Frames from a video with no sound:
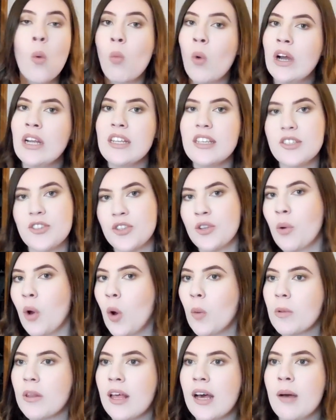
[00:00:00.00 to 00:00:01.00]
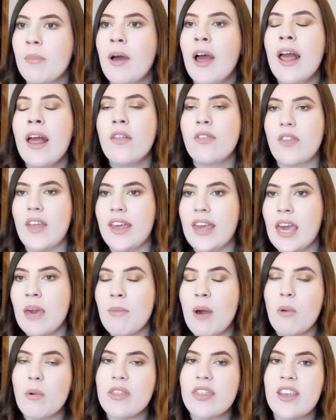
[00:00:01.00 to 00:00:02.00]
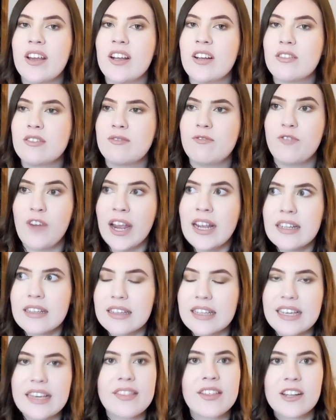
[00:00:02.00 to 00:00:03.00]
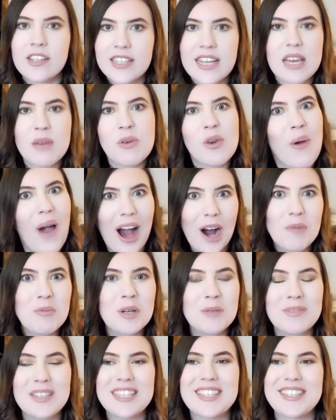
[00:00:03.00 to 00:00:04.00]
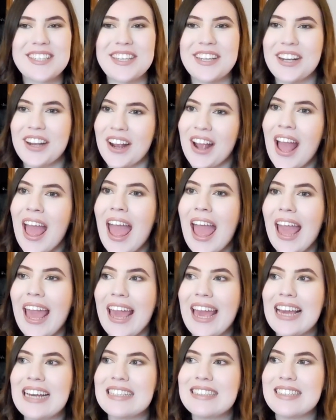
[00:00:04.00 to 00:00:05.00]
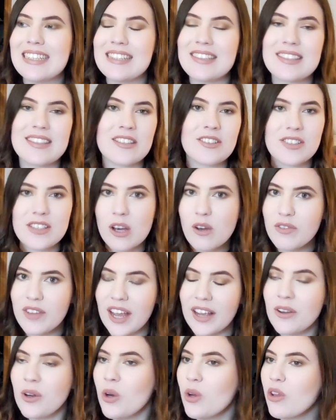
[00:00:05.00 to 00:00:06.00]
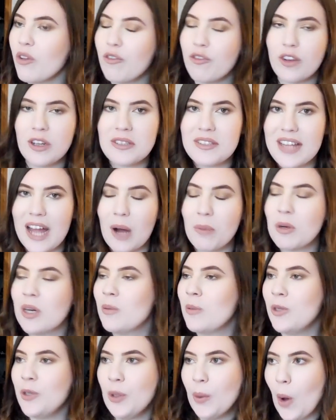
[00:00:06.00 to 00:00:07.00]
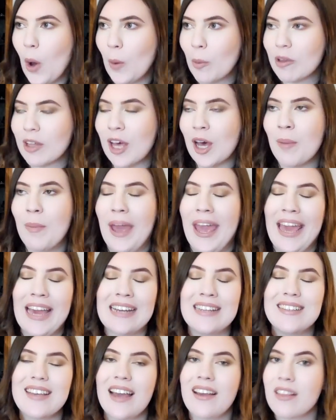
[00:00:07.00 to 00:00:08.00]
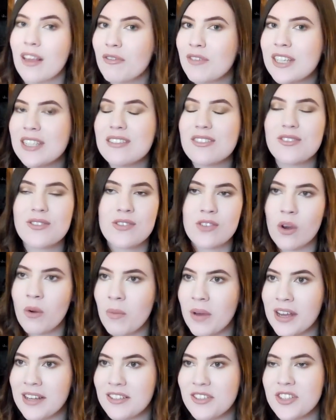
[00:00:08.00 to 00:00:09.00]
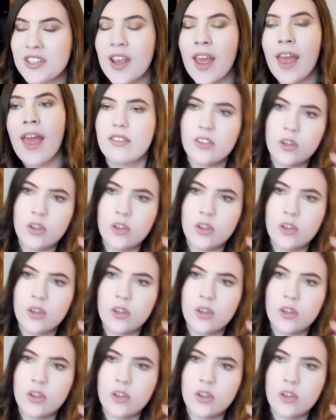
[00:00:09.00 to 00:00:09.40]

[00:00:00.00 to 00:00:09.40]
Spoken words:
One is New Hope Club. They came out with their debut album this year, and it's their self-titled first album, New Hope Club, and I love it so much.